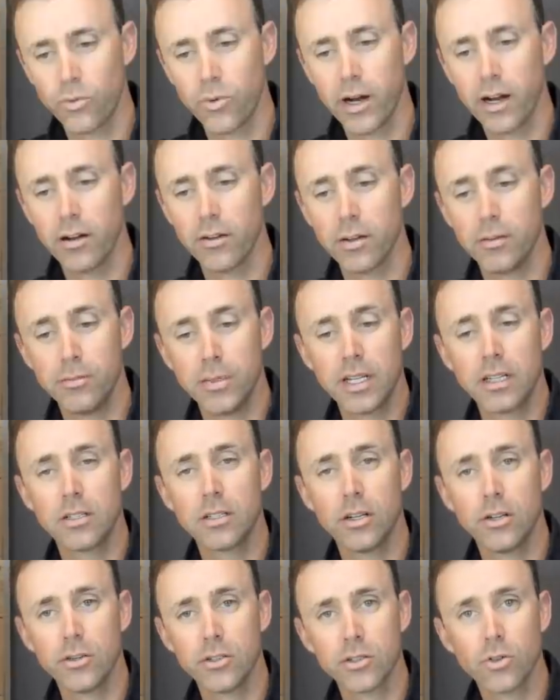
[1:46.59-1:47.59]
where the big
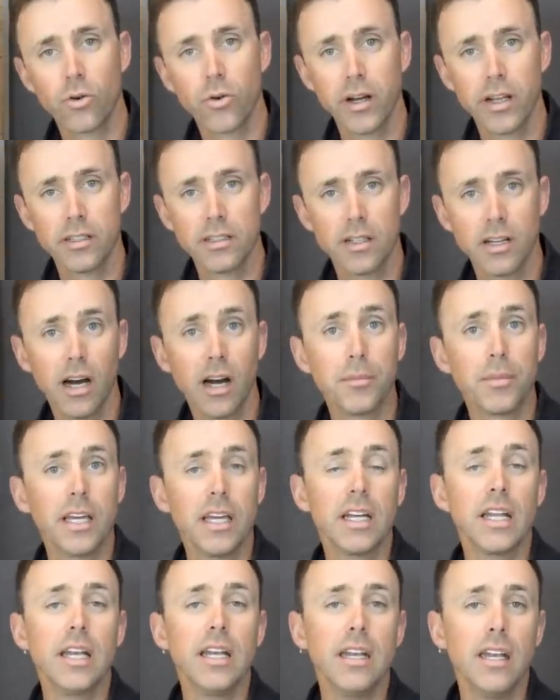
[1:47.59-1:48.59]
toe is oriented up
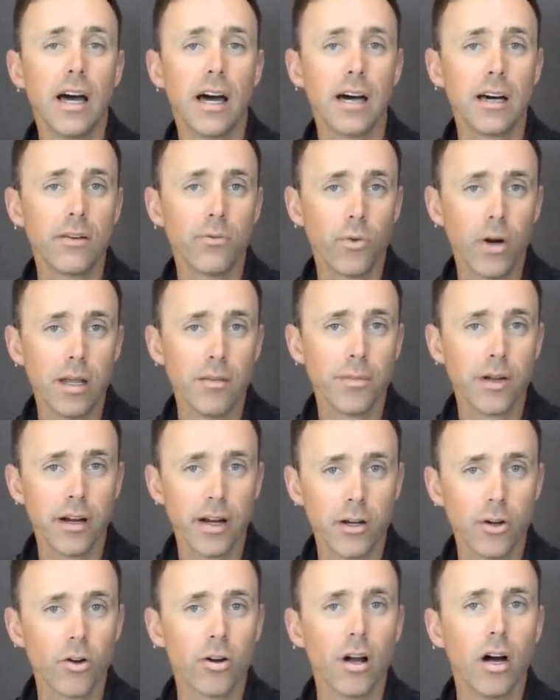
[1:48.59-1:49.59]
in a non-weight
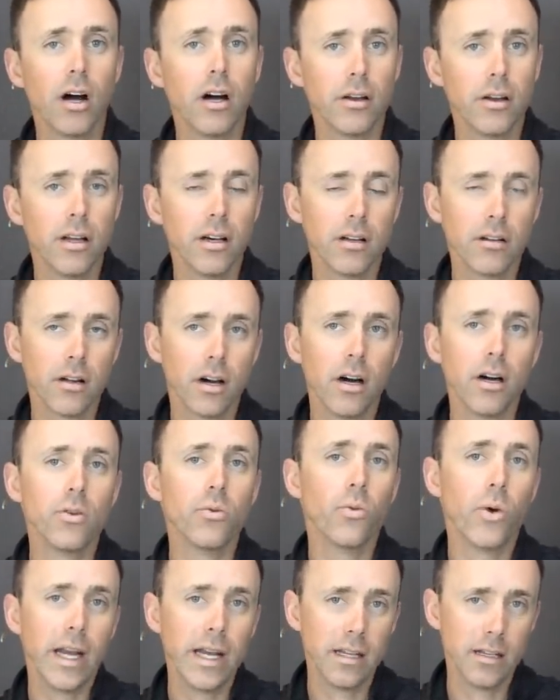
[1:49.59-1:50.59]
bearing or, un, or
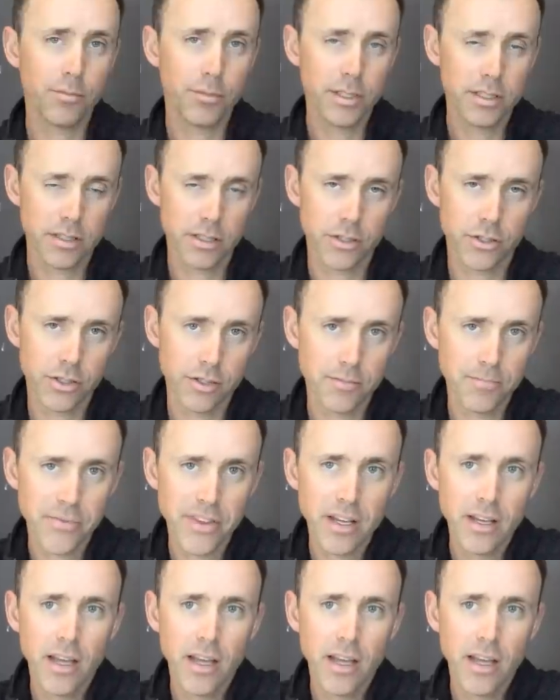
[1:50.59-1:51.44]
unweighted position.